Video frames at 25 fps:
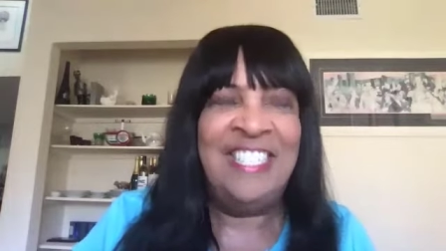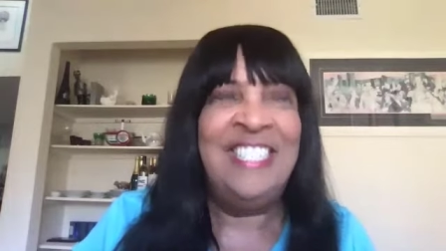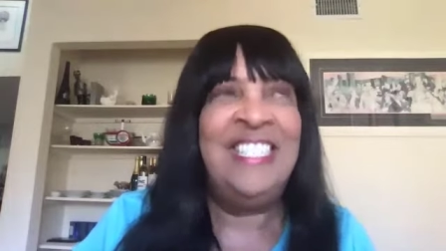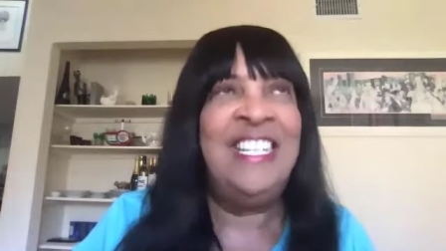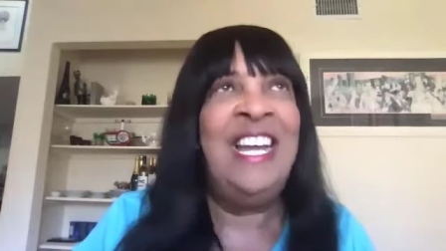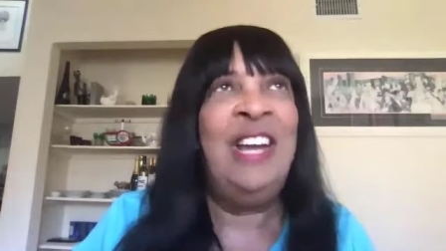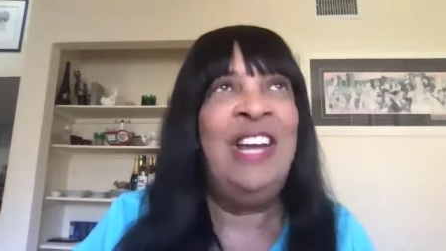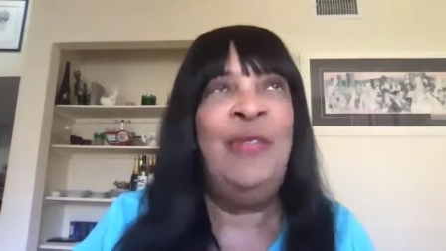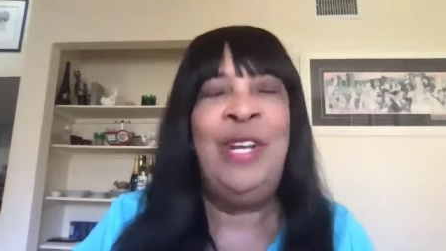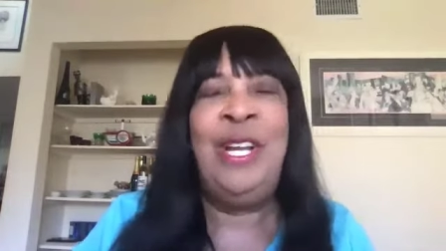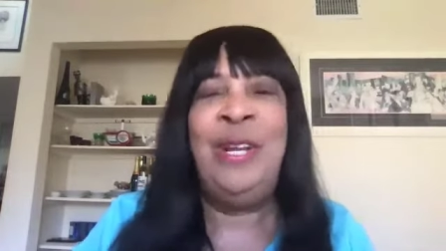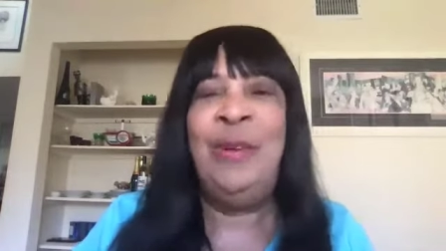
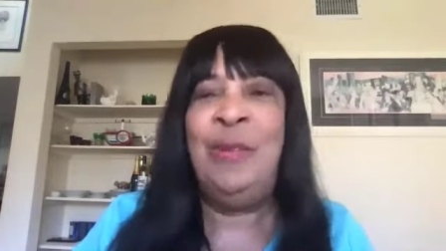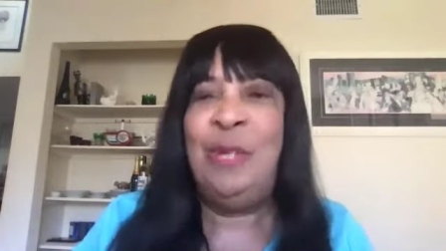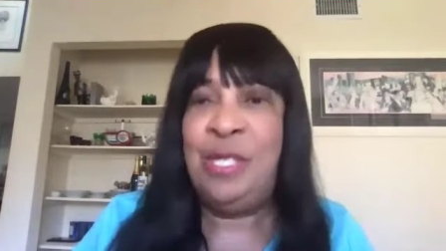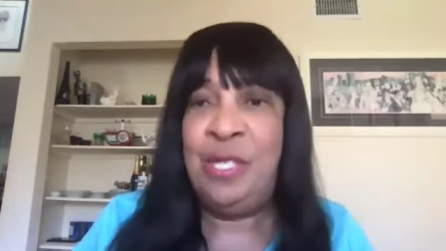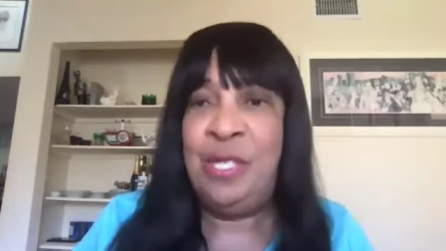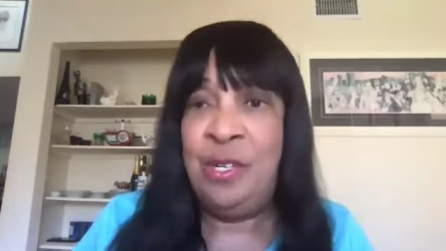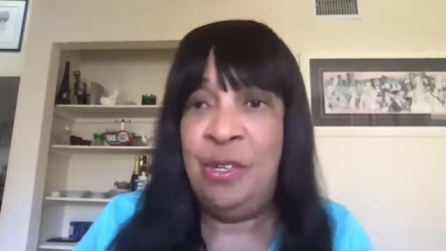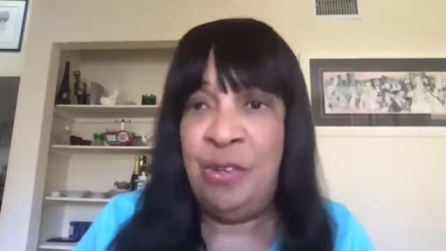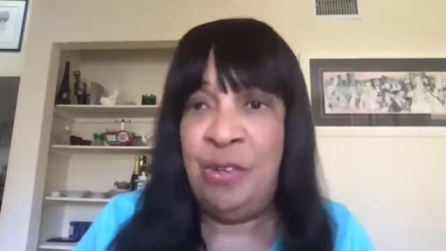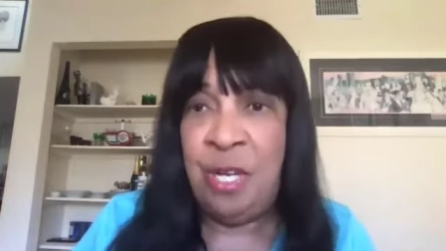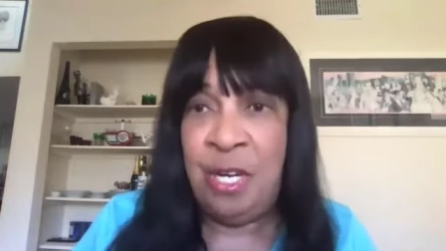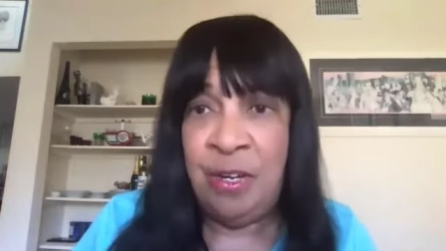everything was
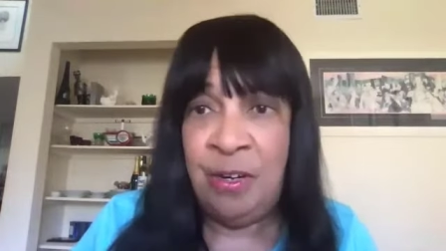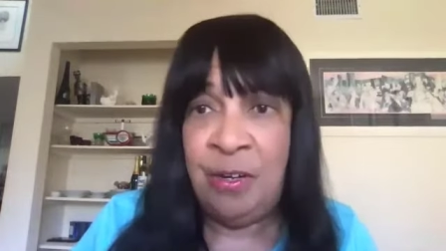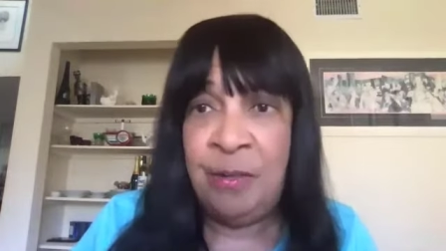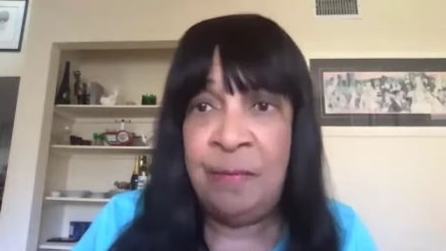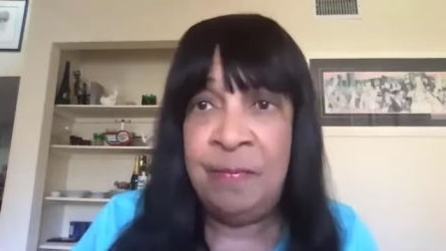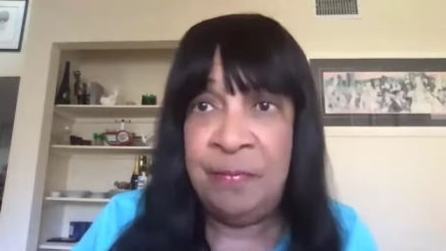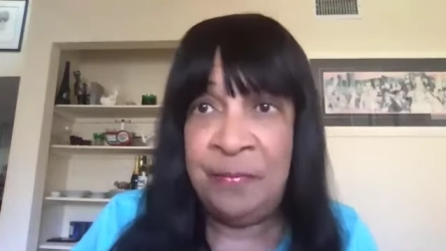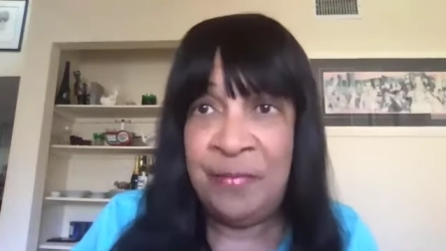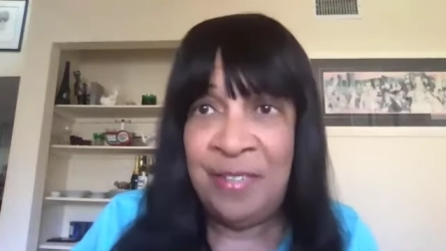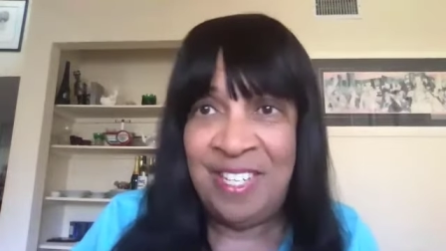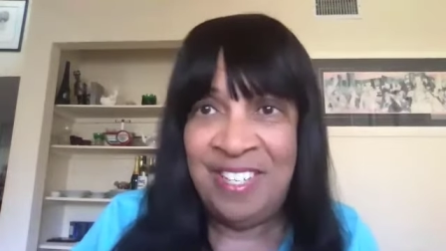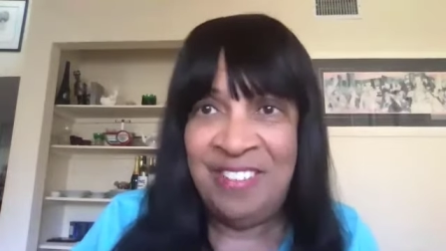new
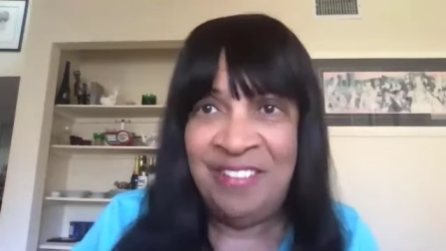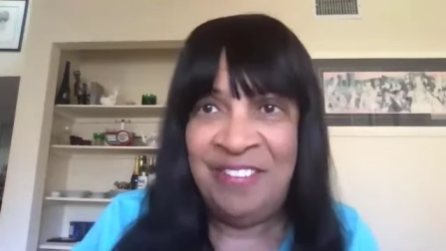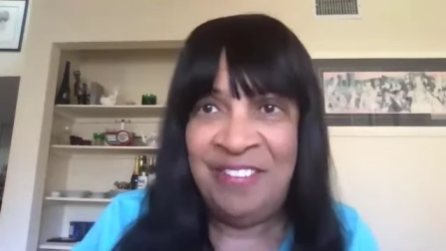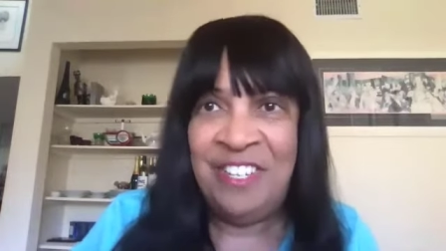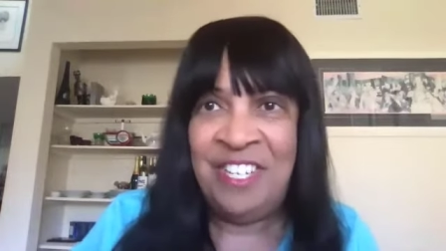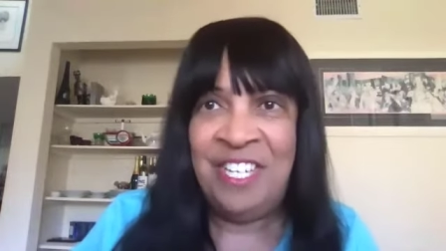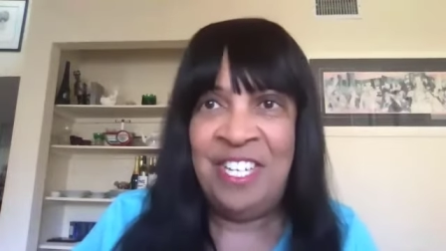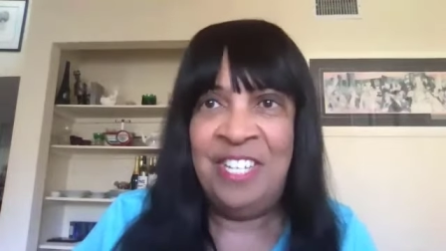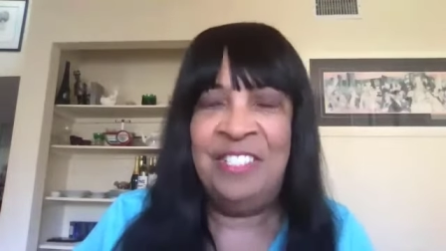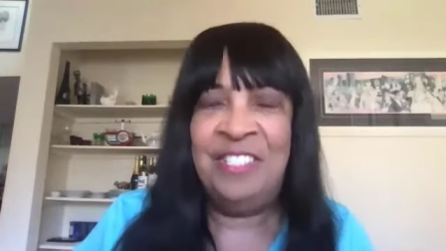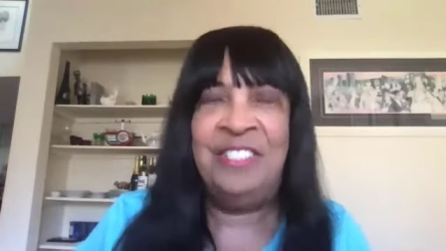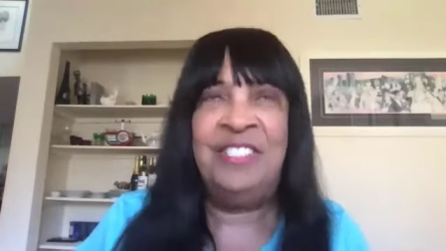here in
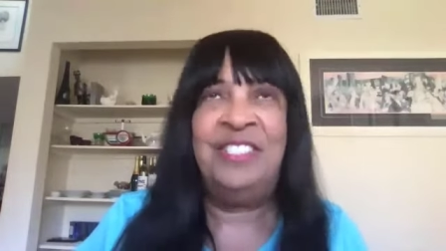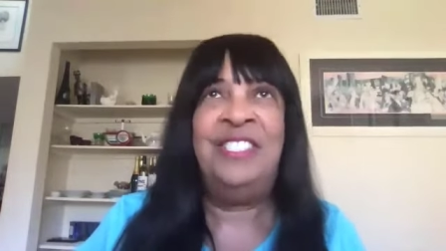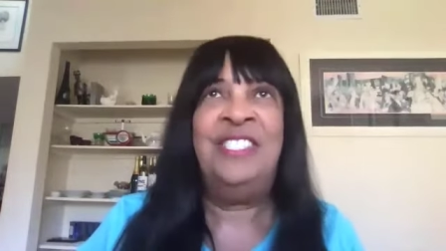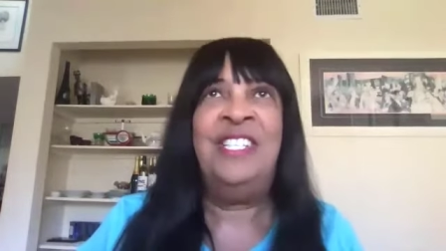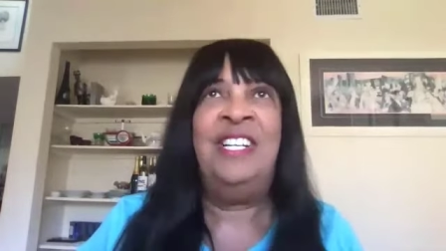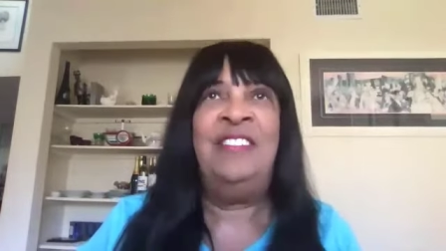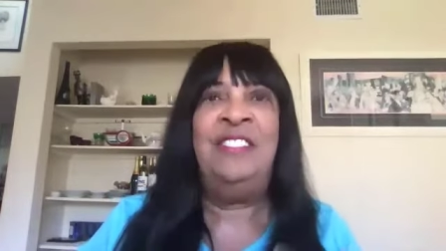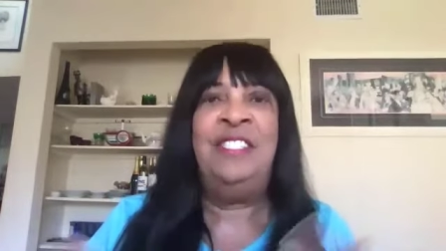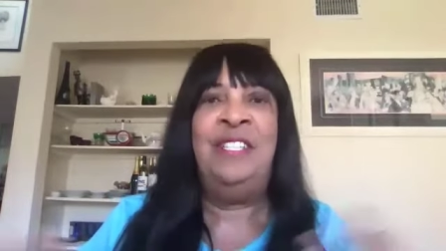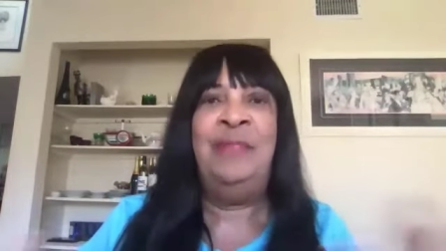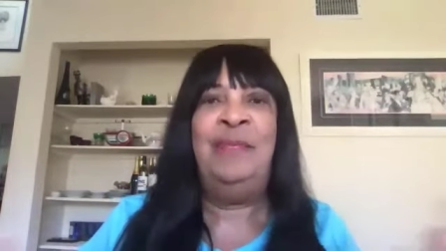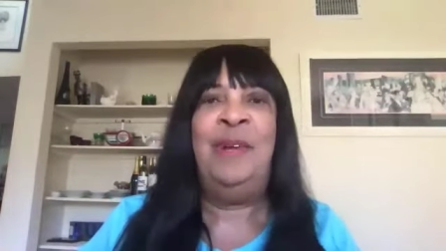Phoenix.
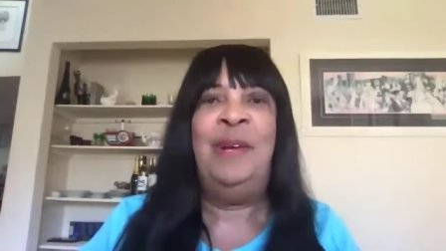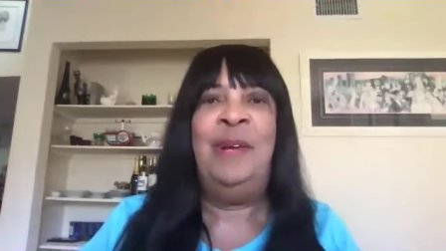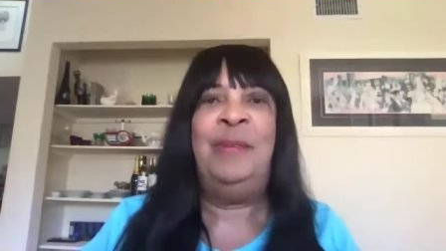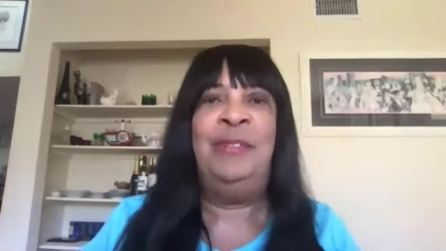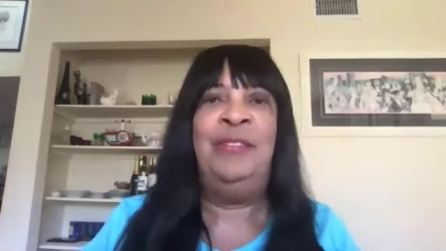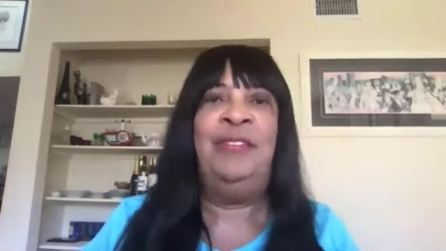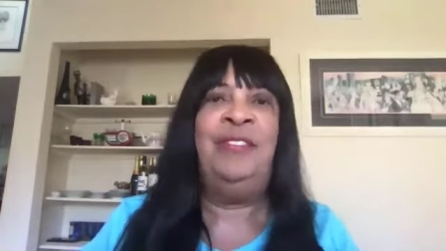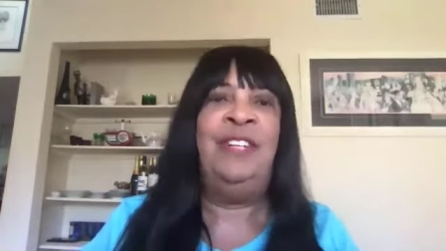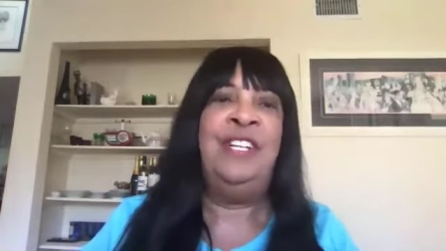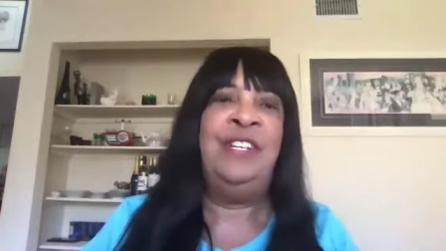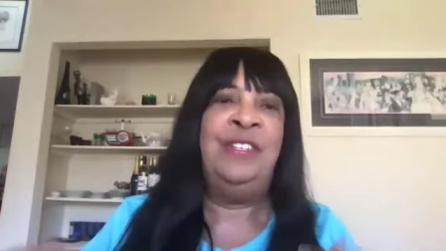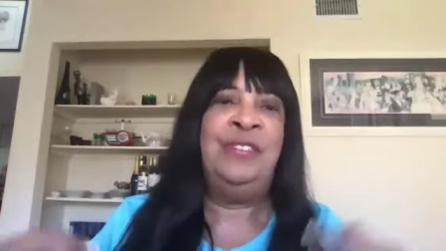I was in
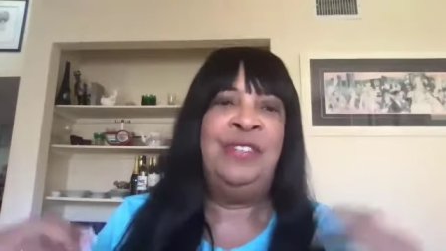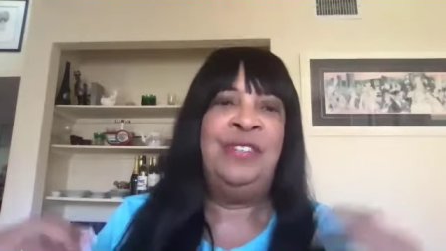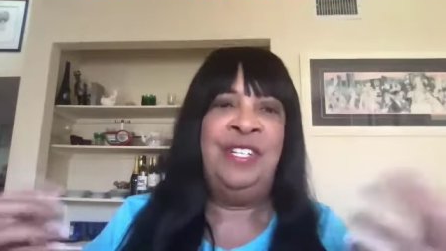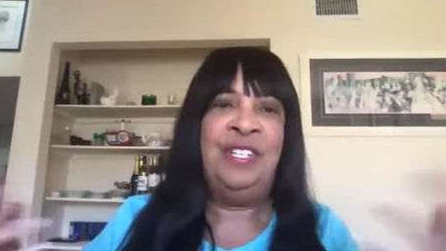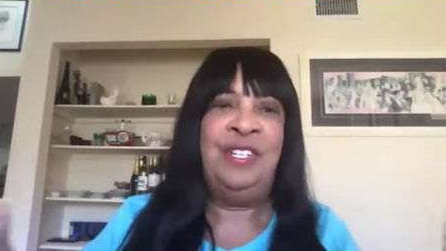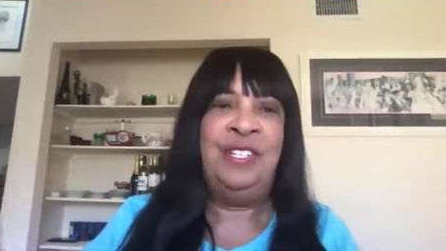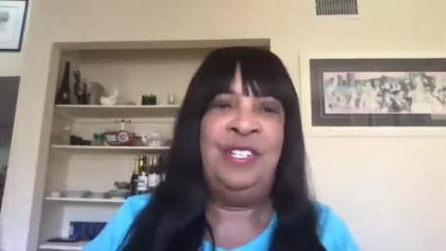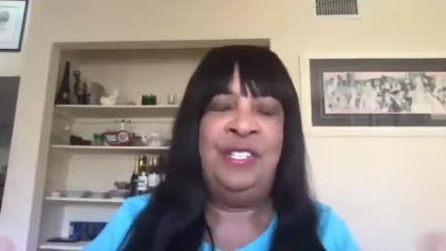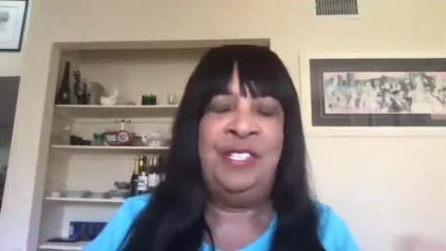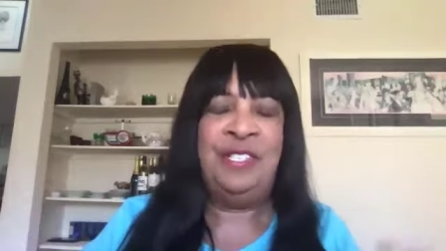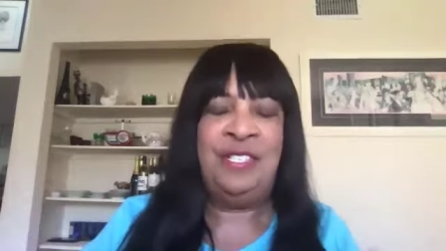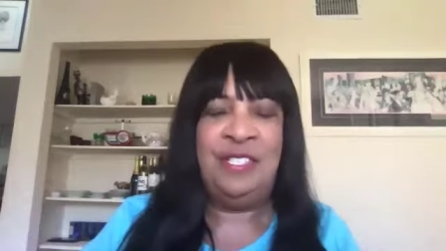public
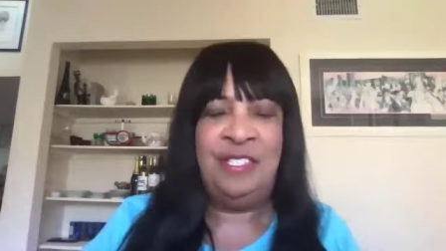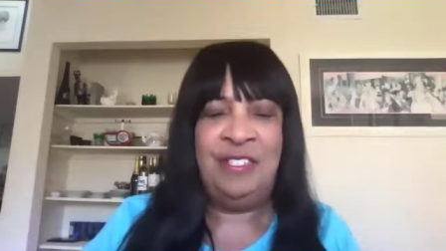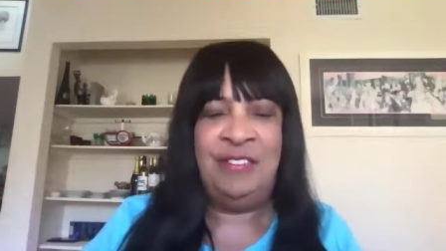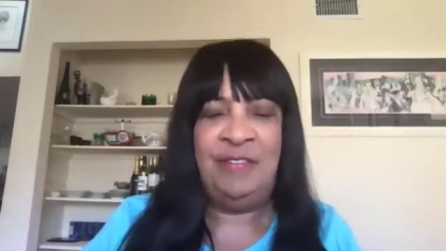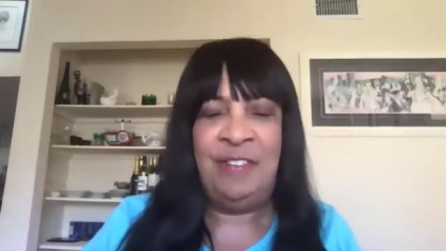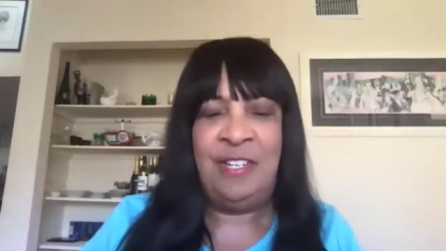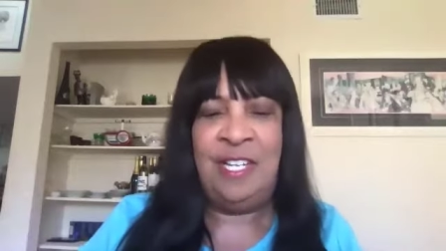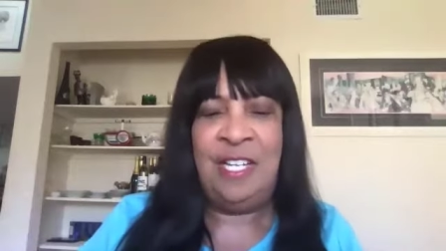relations.